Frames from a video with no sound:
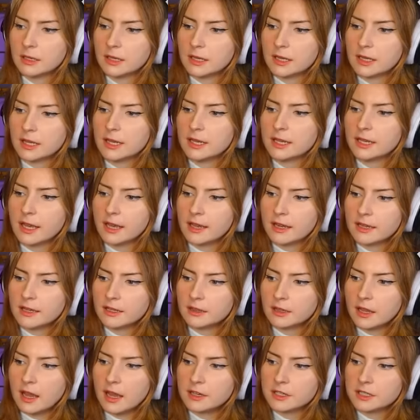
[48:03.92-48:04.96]
Like, I get it.
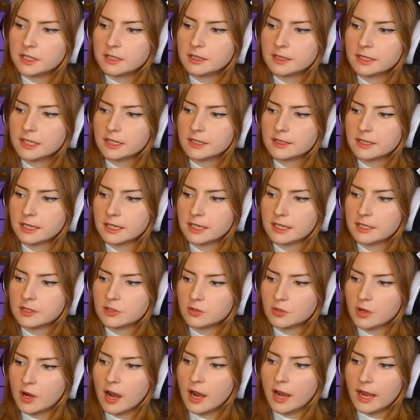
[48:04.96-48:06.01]
Logically, it's like he's
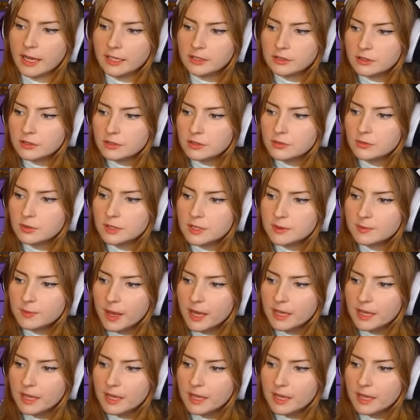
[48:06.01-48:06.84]
trying to do what's